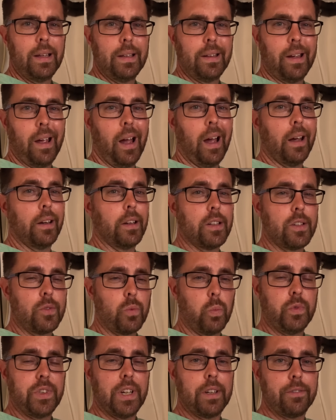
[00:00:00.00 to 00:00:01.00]
Yeah, and it is
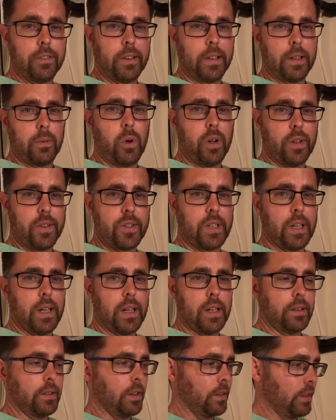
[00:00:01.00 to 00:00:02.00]
definitely worth
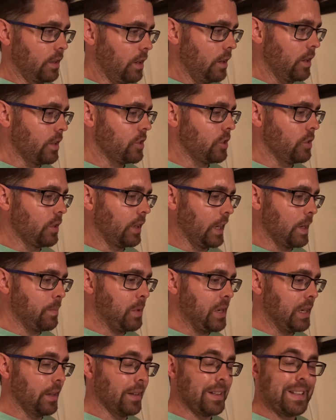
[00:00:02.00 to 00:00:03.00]
saying that the guys who came
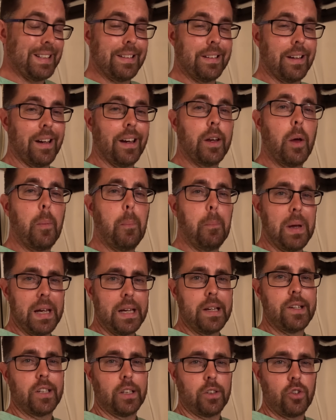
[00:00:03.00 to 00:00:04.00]
here did an
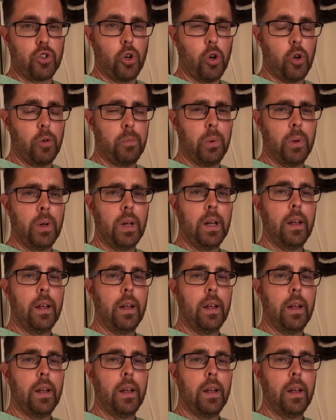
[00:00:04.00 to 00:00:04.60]
amazing job.